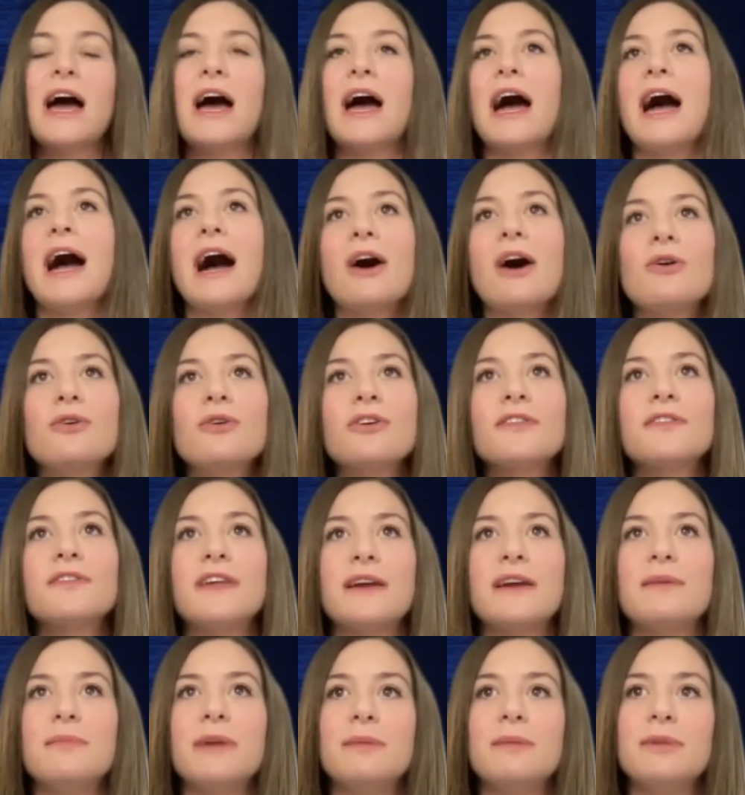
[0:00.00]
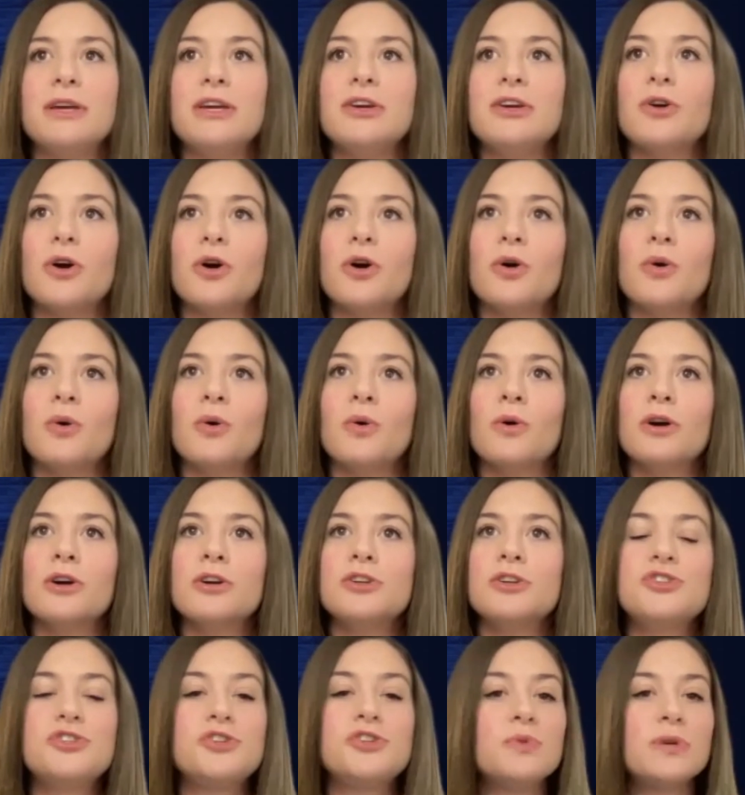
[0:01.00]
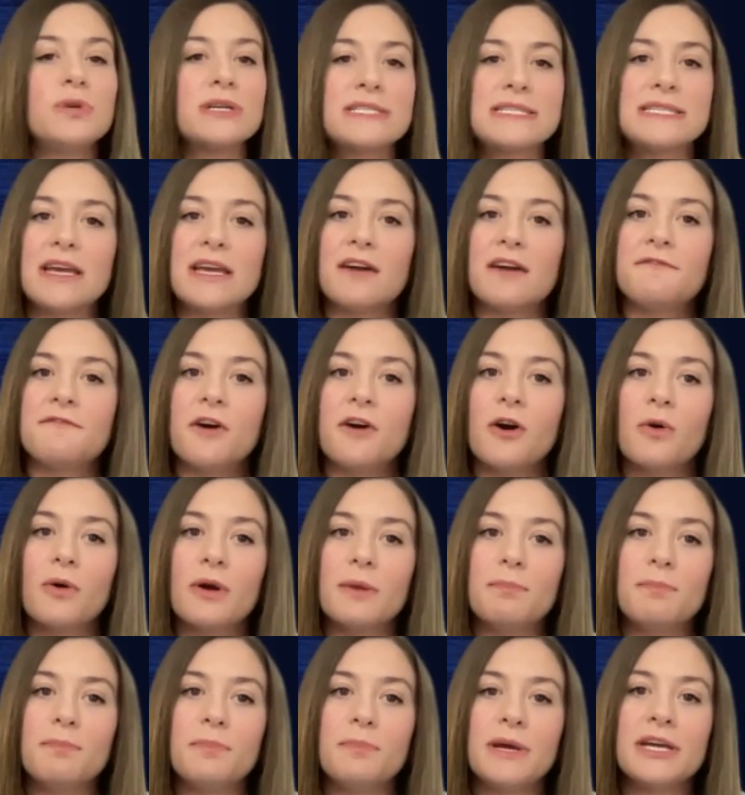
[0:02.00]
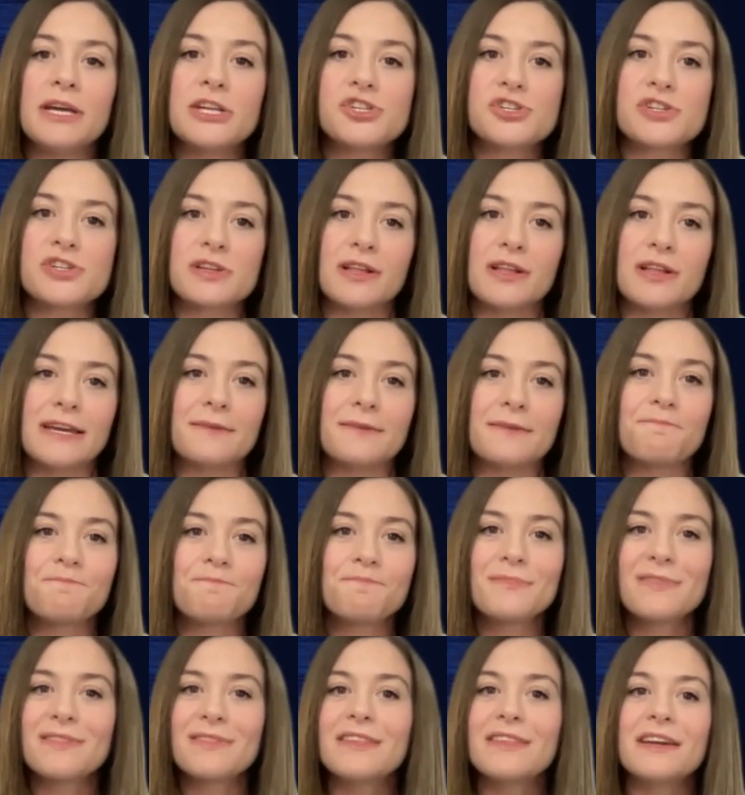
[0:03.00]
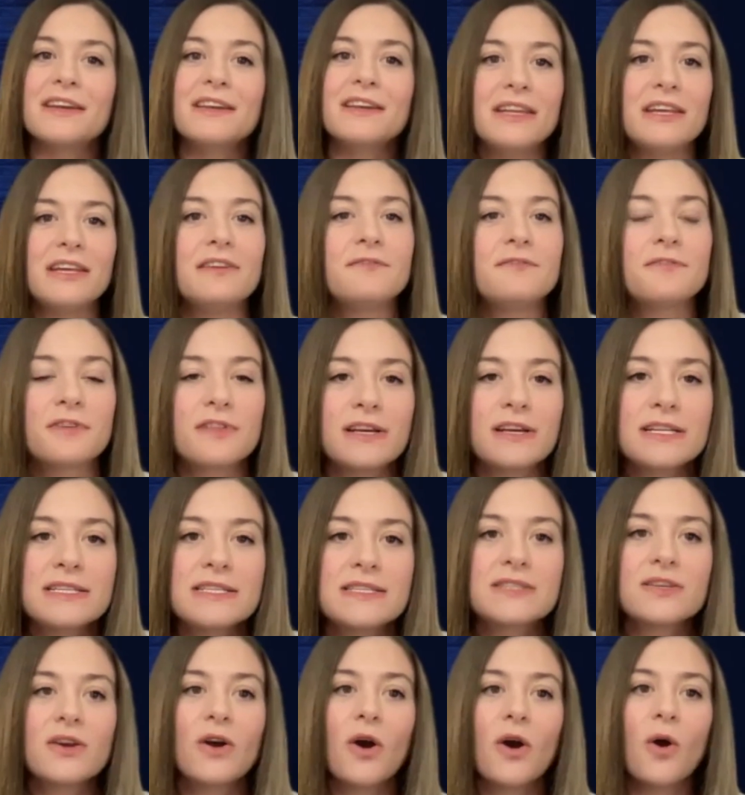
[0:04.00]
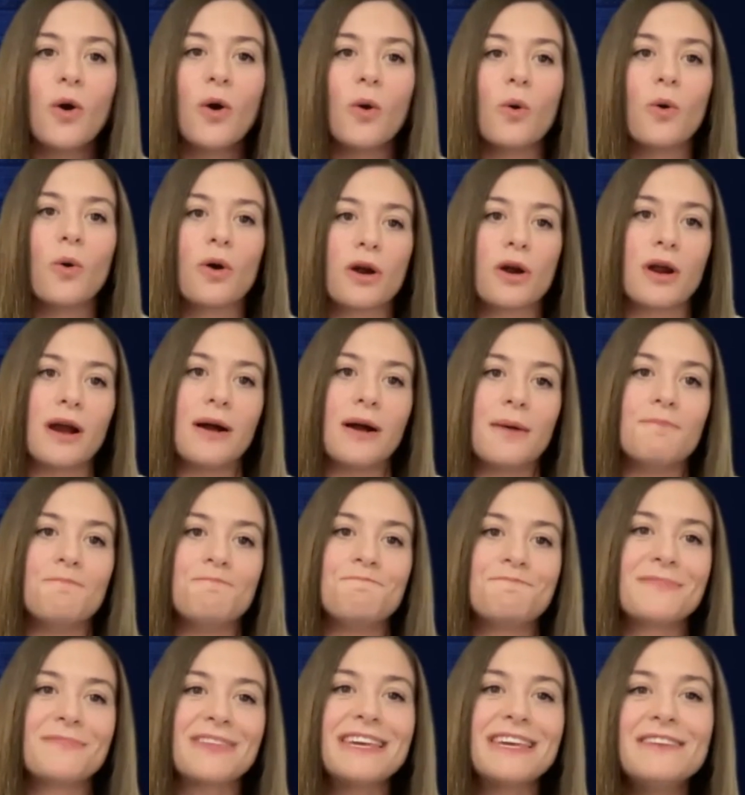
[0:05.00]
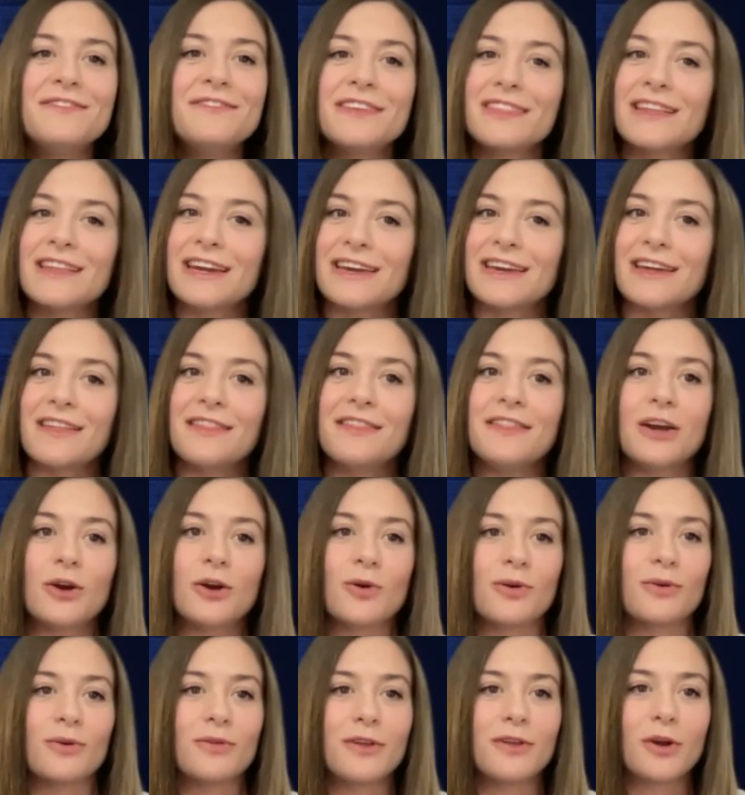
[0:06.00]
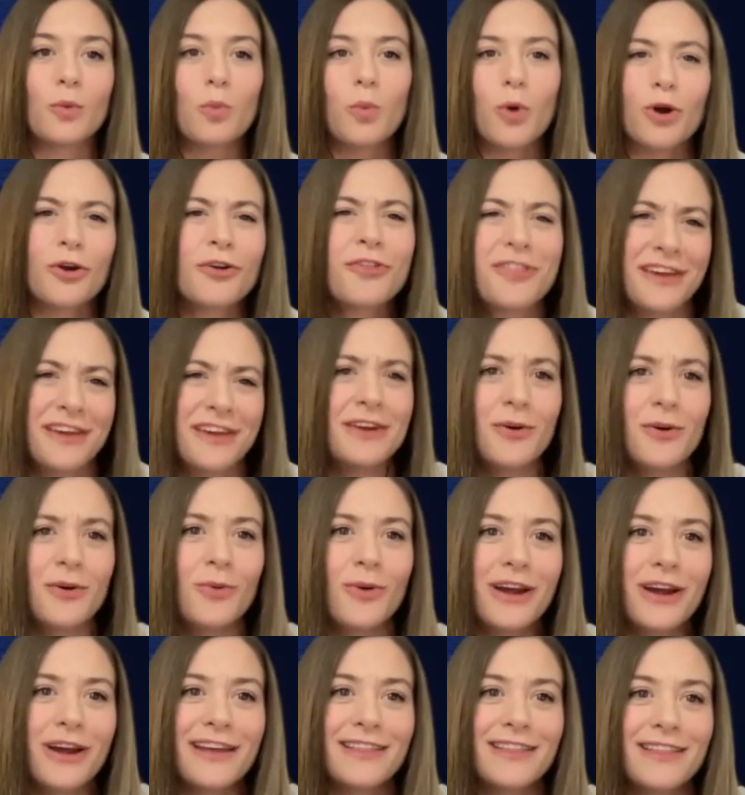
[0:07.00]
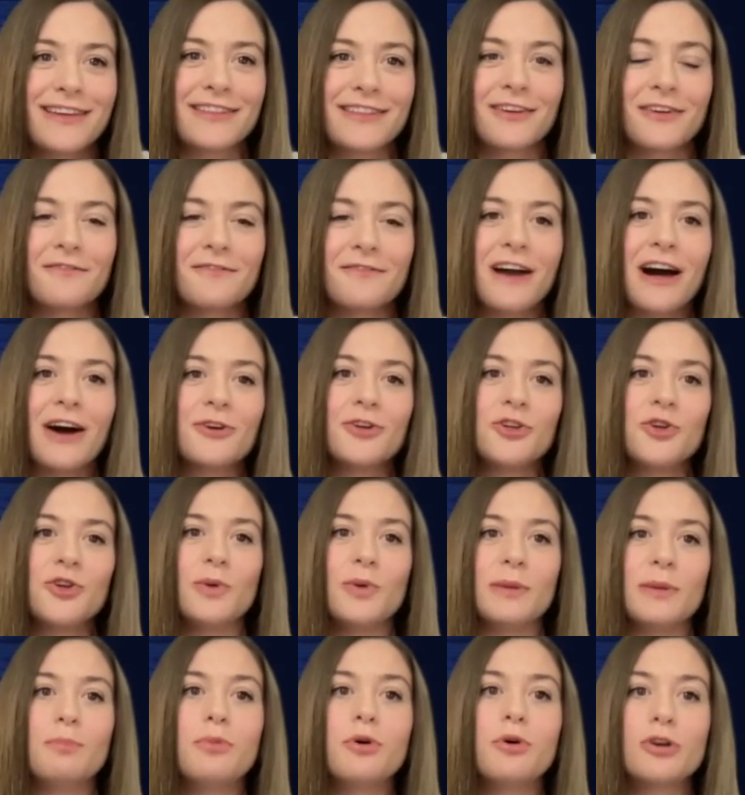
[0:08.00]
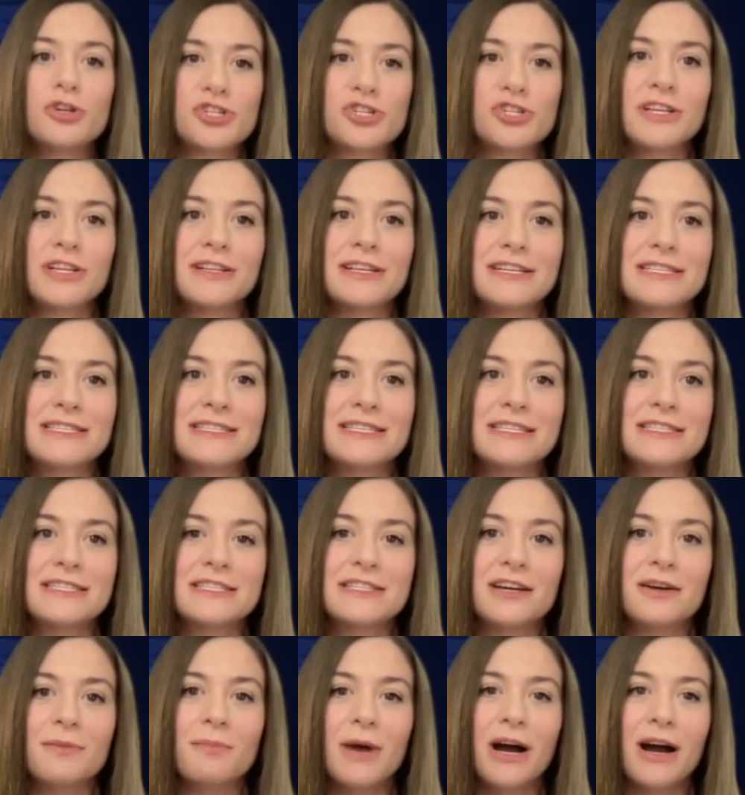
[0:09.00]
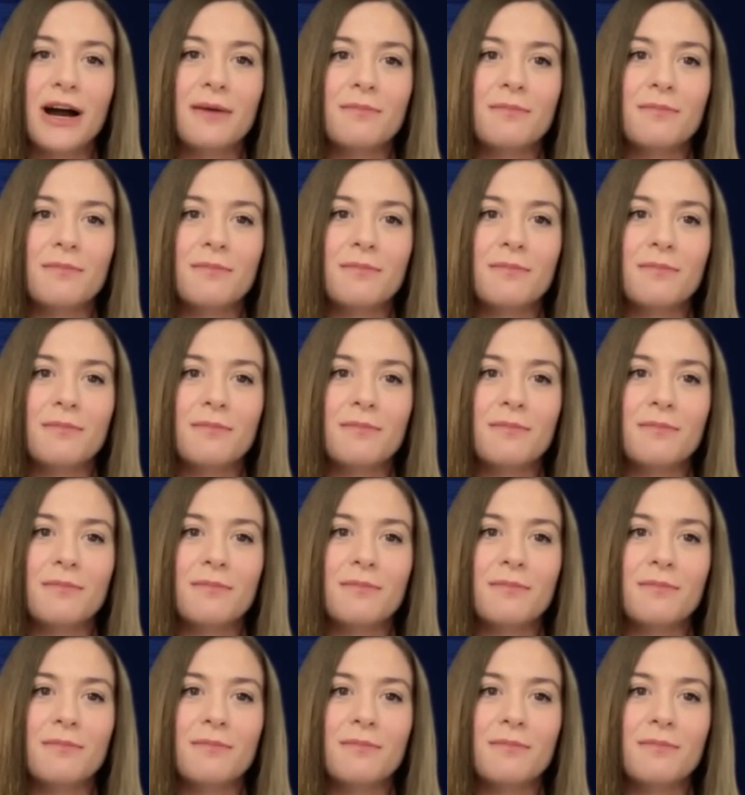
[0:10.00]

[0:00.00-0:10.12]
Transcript: How could they maybe go to a CFO and pitch like the need for this, or even like their worth in a way, like their value in pushing this system